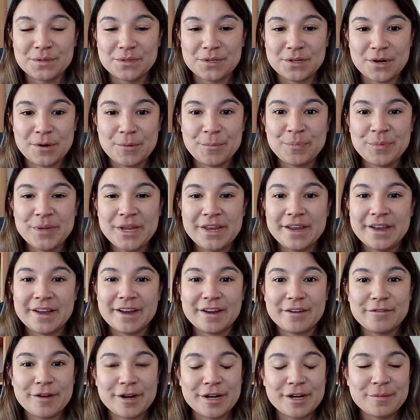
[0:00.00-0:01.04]
So
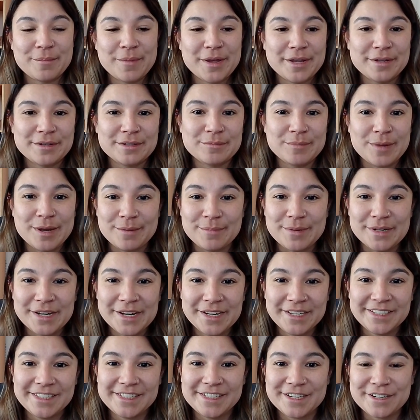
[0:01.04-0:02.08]
I recommend maybe
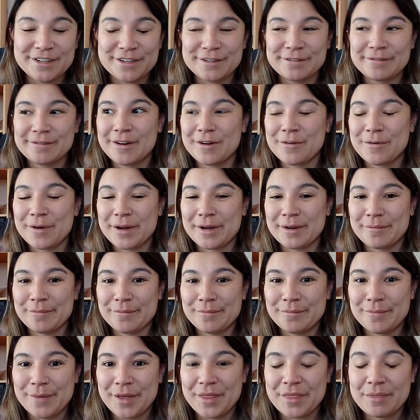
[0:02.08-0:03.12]
next year going
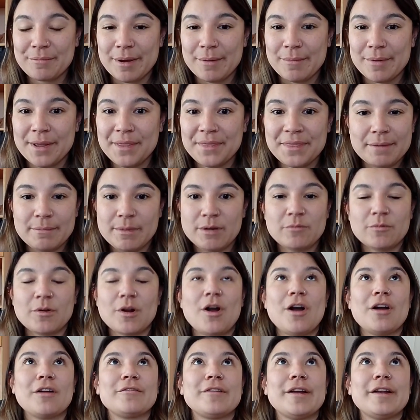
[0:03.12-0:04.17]
month by month. I mean, we're
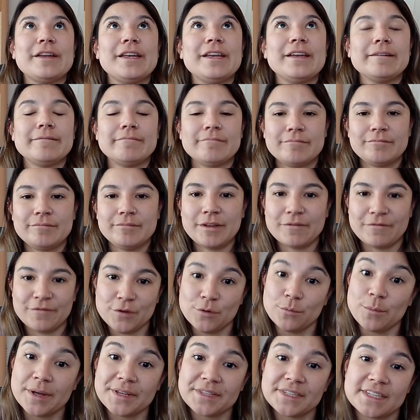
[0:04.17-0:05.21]
already a
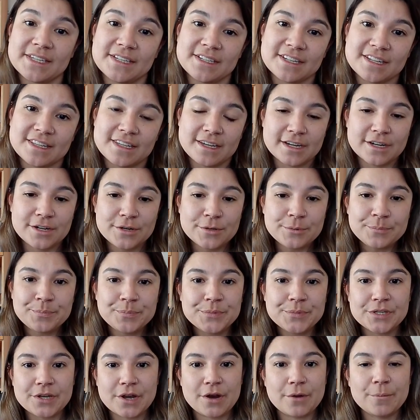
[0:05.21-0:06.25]
few months into the year.
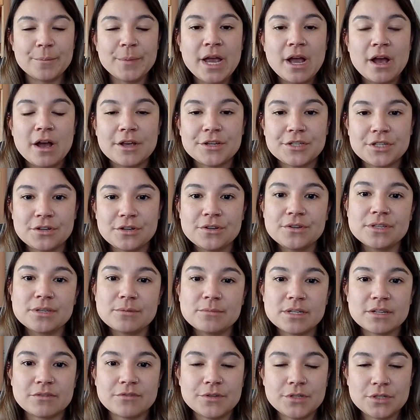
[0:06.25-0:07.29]
So I'll show you
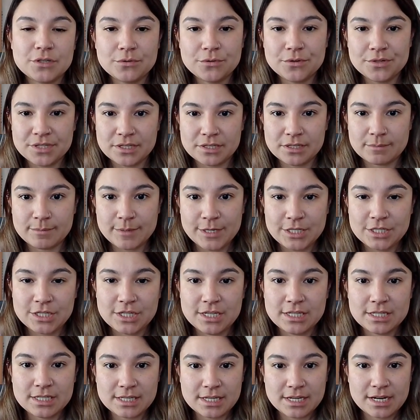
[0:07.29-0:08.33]
some different tools and
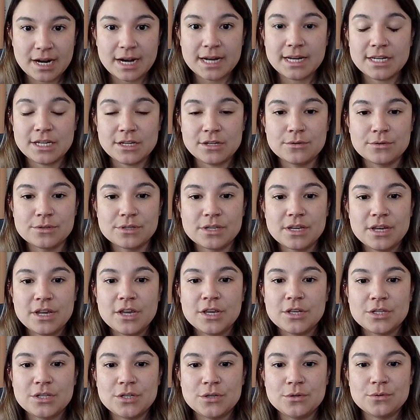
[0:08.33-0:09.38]
spreadsheets that I use
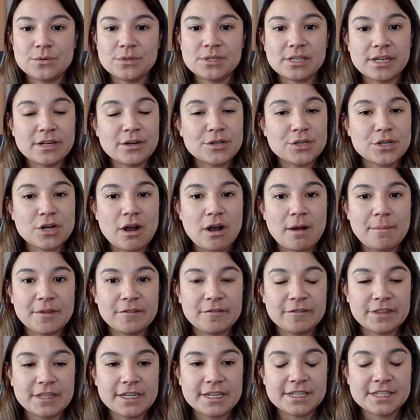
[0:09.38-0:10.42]
to stay on top
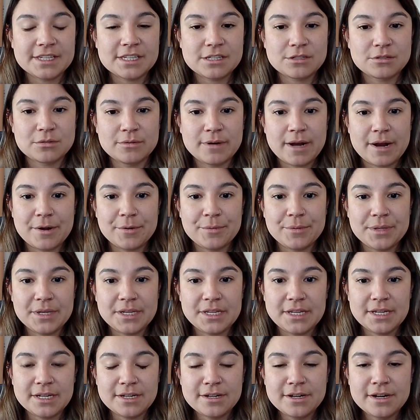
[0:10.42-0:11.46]
of this throughout the
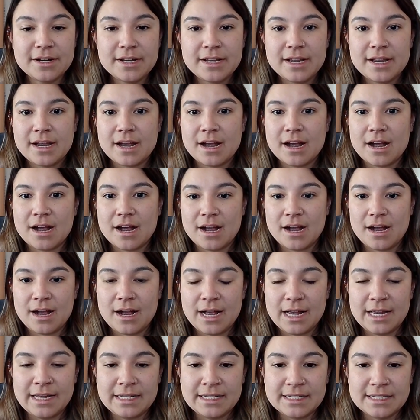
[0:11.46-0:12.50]
year
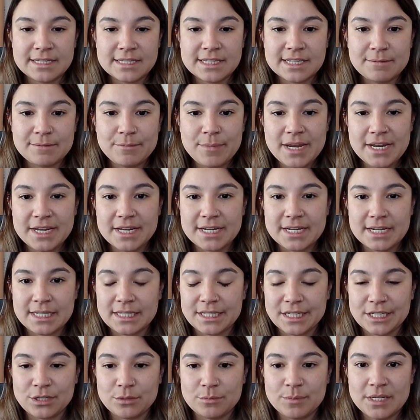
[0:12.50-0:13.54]
and make it a
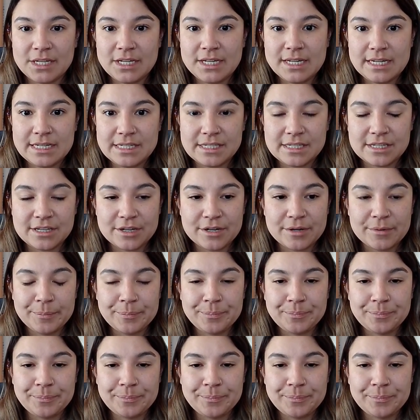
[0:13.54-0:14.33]
little bit easier.